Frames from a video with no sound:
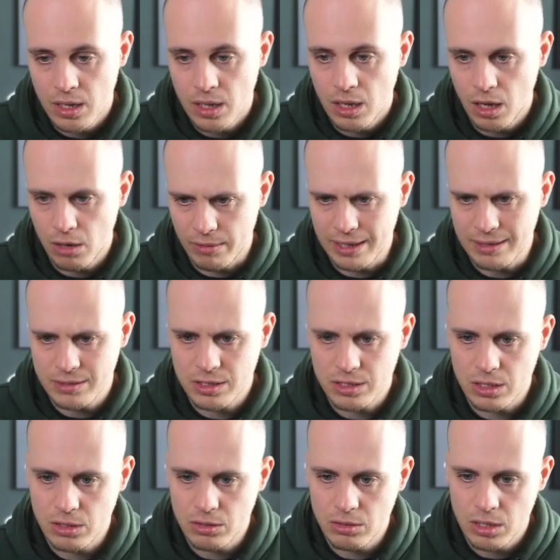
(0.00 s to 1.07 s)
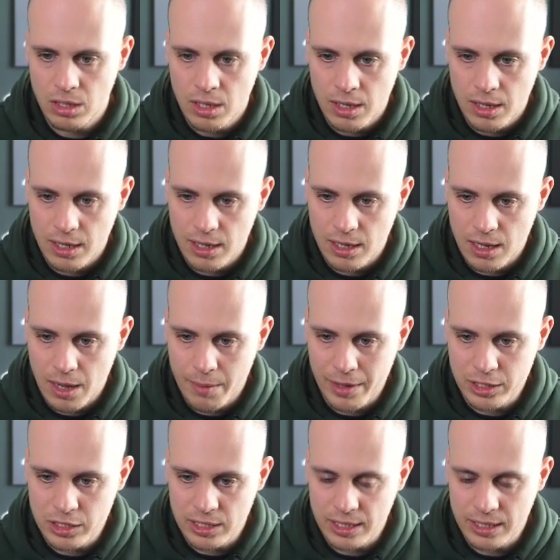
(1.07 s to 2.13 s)
All right, so
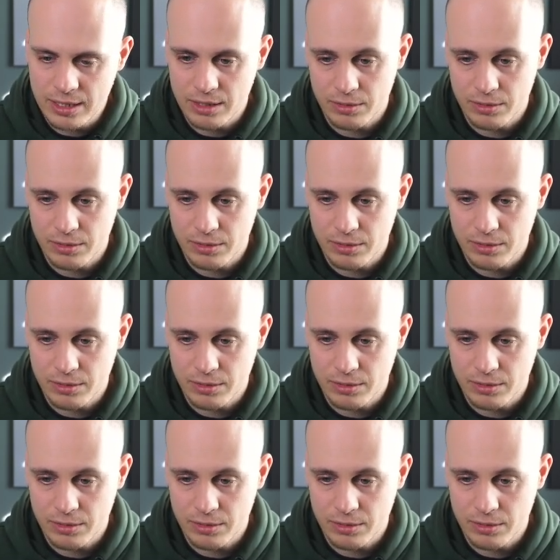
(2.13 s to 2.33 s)
imagining the